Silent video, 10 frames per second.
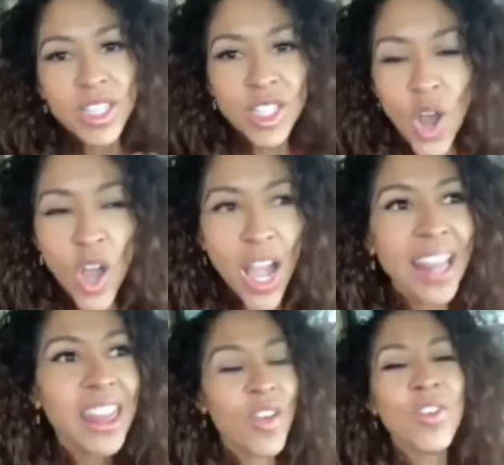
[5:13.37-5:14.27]
song.
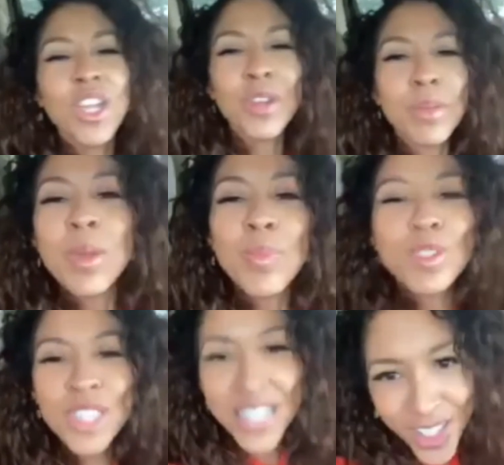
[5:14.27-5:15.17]
I love hearing people
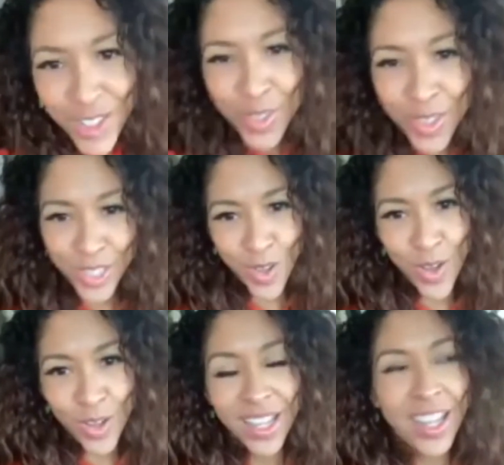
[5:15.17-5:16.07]
sing to this
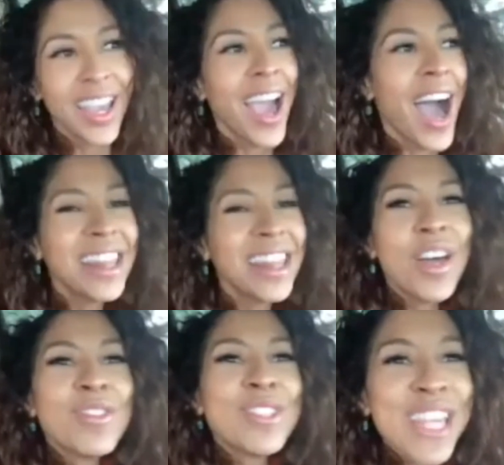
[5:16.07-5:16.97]
song. Yeah. I
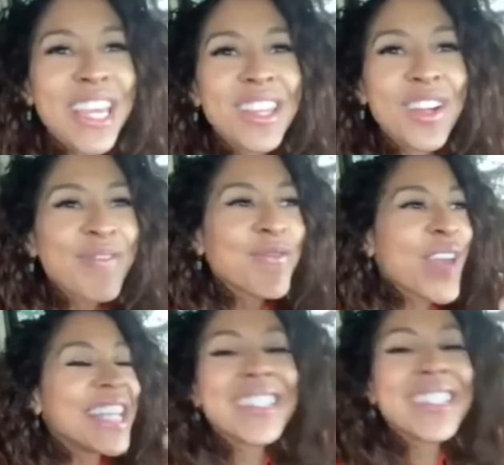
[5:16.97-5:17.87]
love seeing their
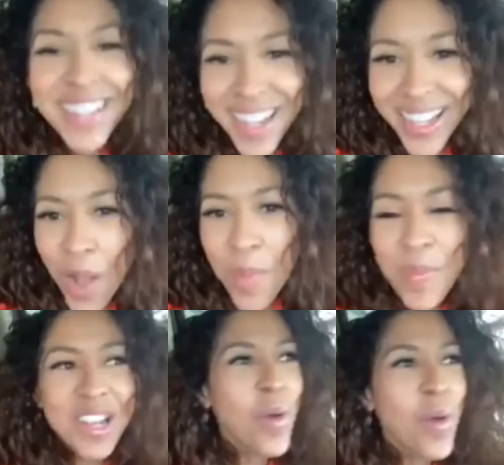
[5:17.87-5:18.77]
faces light up
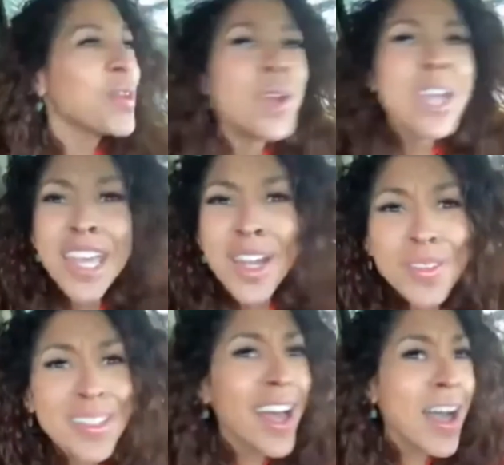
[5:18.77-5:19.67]
and going, We
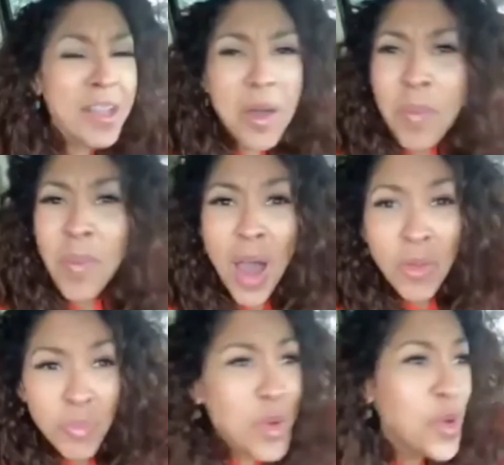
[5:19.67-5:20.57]
don't talk about
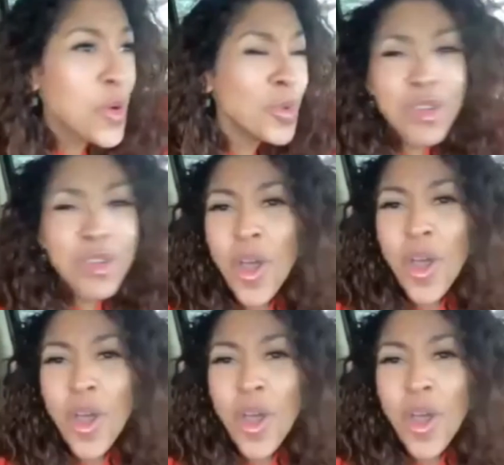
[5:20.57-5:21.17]
Bruno. No.